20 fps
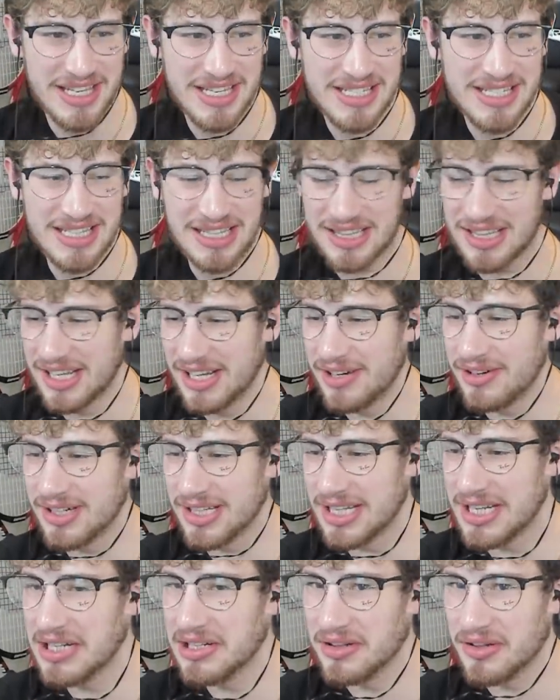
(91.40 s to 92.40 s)
this
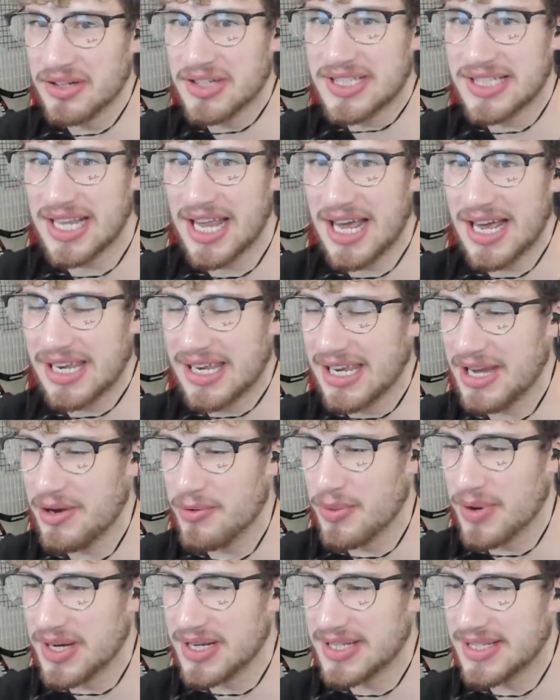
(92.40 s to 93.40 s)
literally looks like it
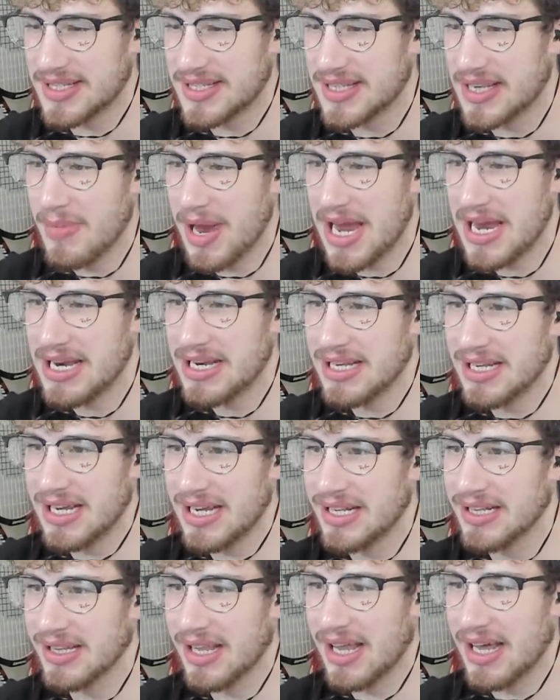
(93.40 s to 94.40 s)
was made
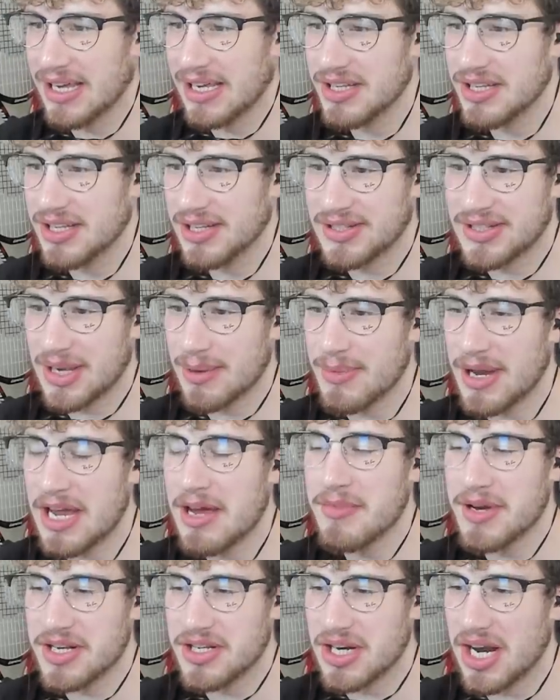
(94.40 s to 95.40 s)
in like some
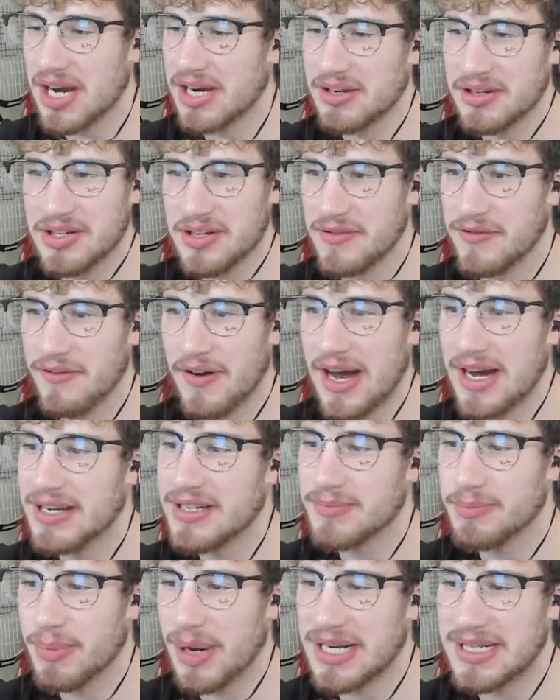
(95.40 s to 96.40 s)
image I could just find
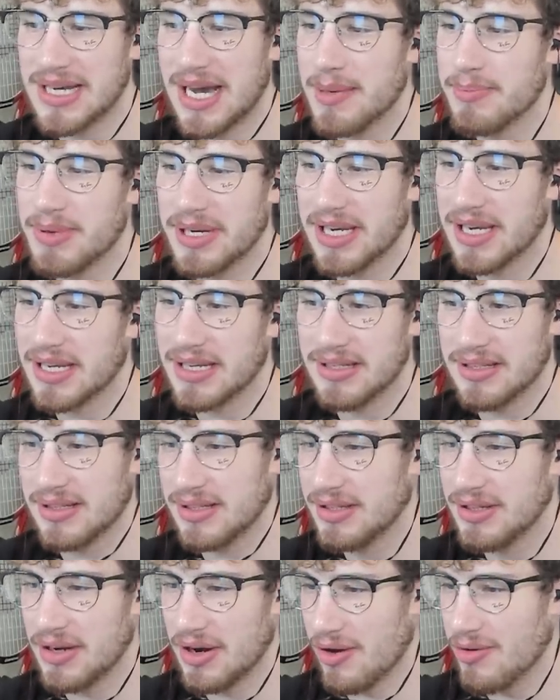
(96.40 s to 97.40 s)
by typing in.
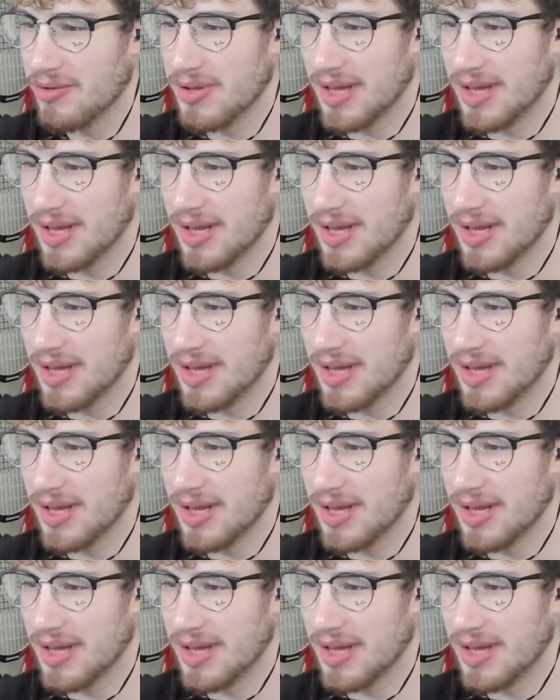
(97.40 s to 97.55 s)
You know,